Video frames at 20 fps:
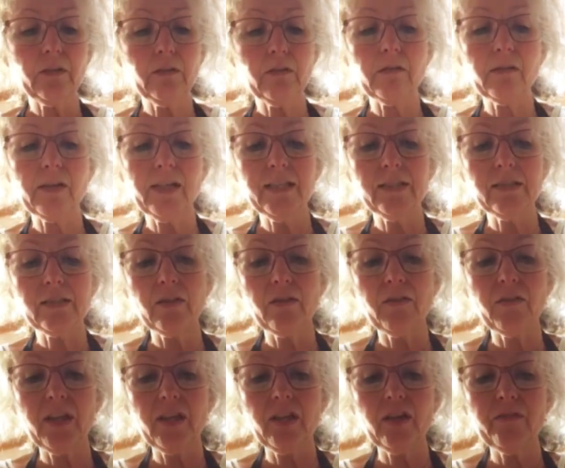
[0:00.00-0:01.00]
All right, so
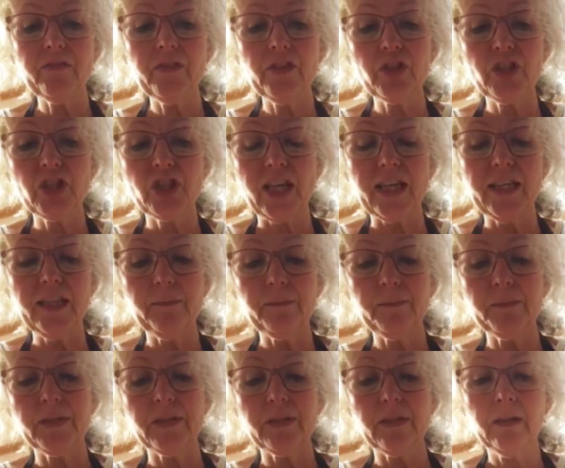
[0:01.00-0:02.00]
think of your
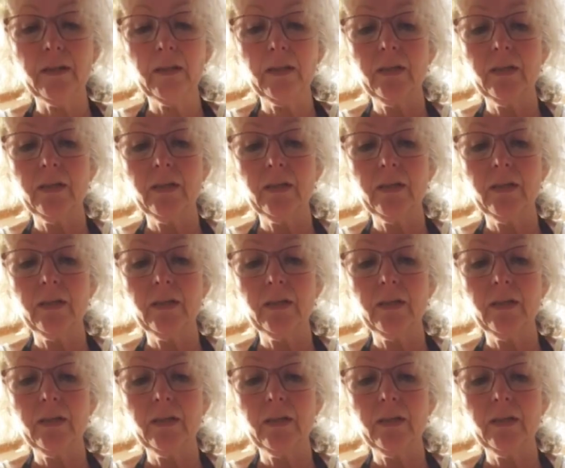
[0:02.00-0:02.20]
shapes,